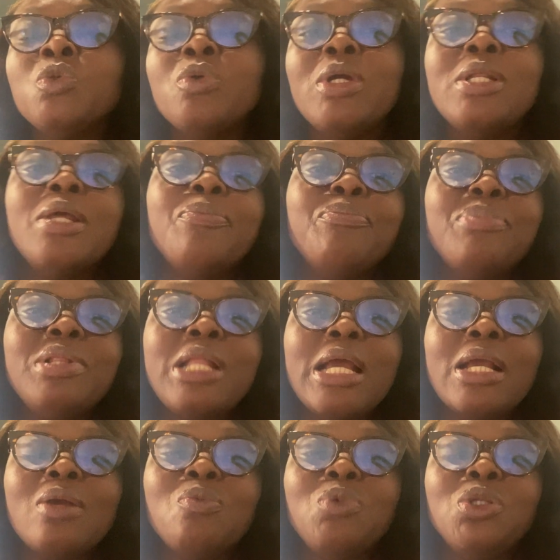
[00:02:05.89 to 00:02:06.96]

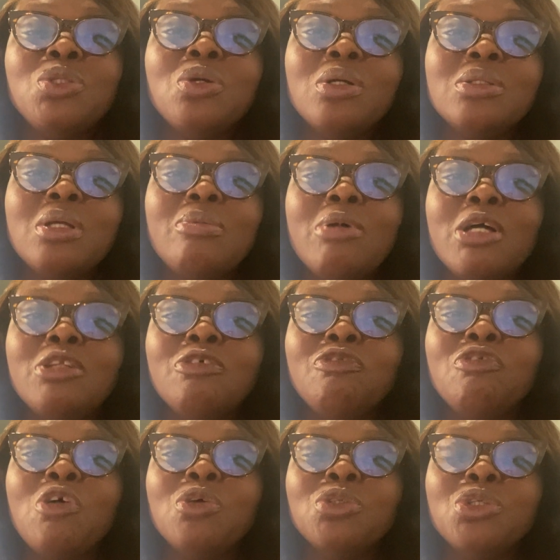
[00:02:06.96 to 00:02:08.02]
We talked about the
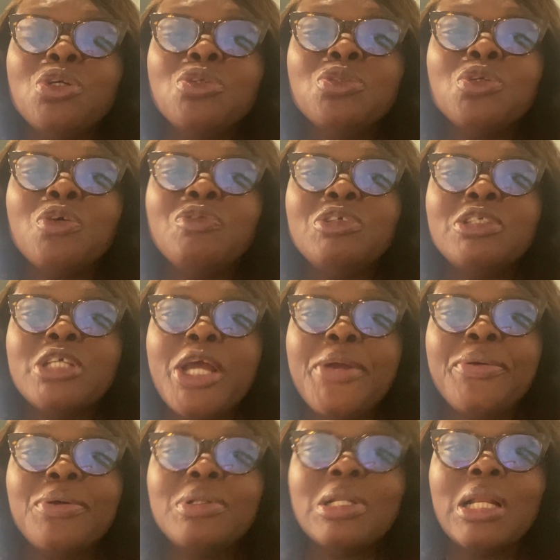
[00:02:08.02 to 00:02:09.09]
functions of the
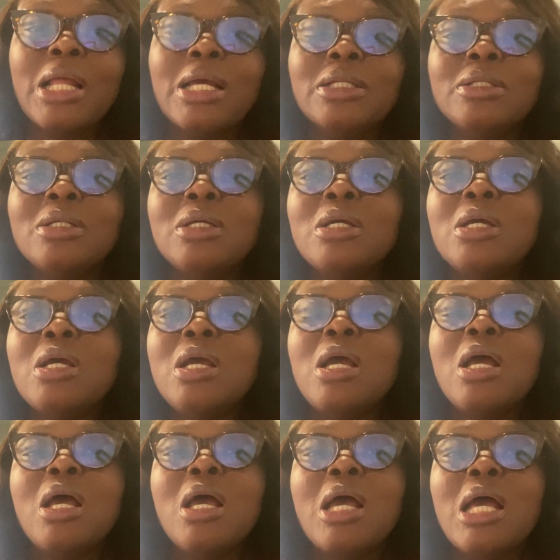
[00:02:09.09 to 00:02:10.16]
thyroid gland,
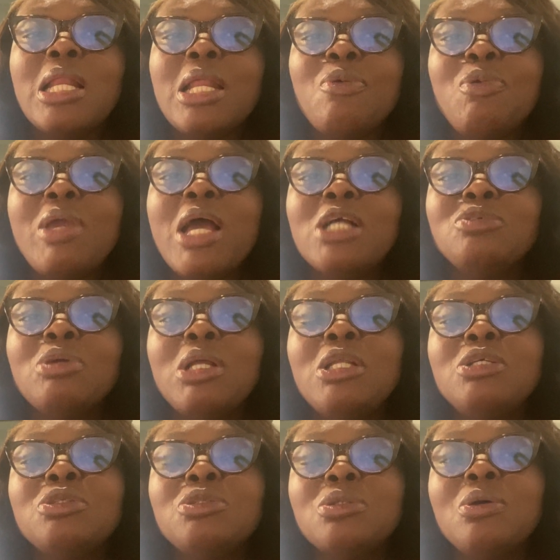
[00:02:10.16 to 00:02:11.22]
and then we
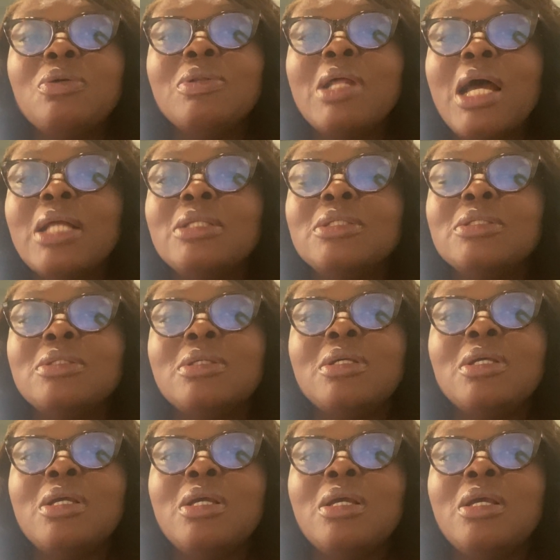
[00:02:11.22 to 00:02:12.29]
actually saw that
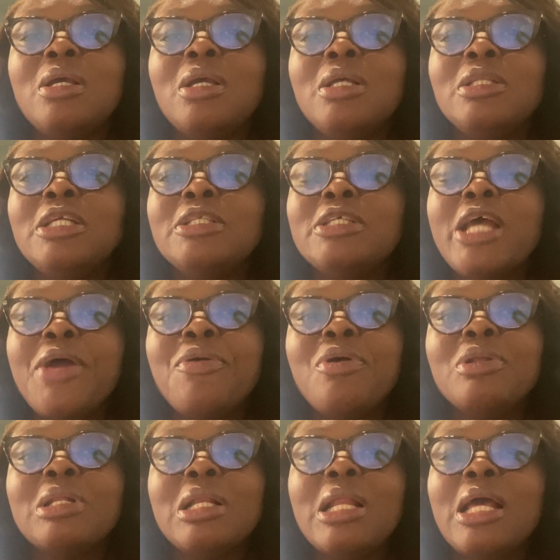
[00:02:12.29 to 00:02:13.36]
the
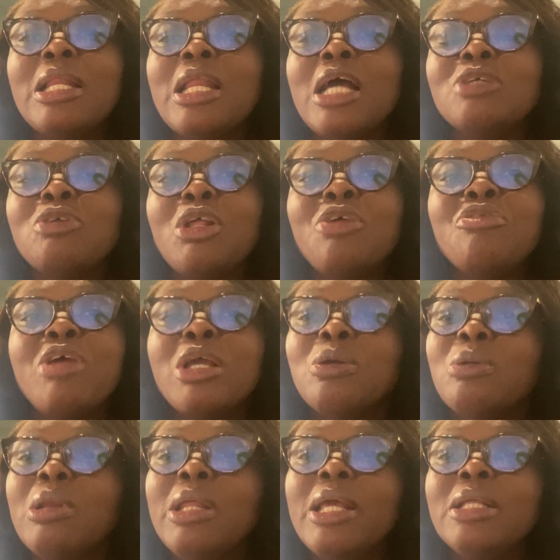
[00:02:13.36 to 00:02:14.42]
thyroid gland actually
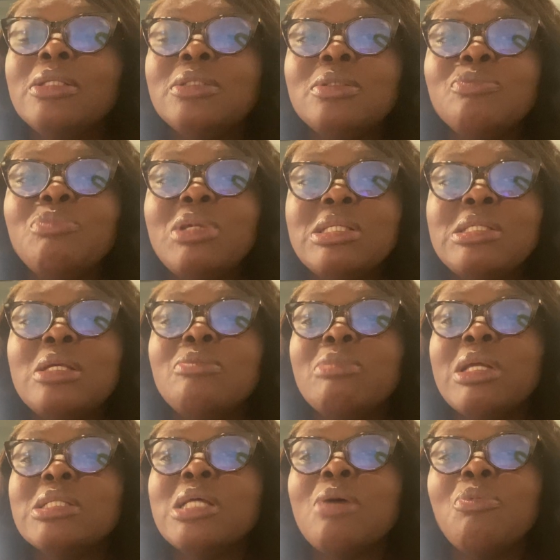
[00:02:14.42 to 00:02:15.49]
regulates basic
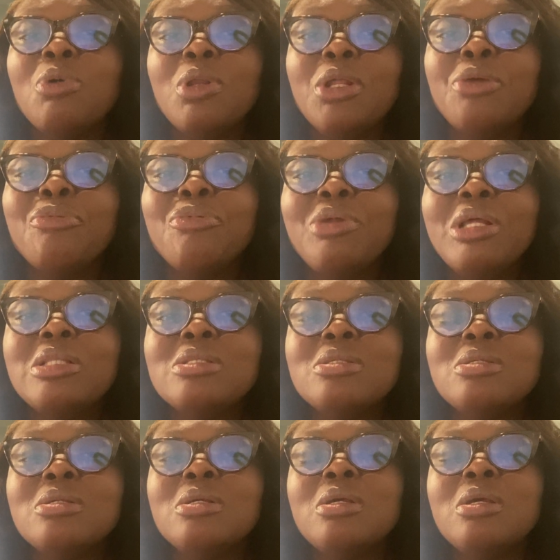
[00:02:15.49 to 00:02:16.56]
metabolic rates.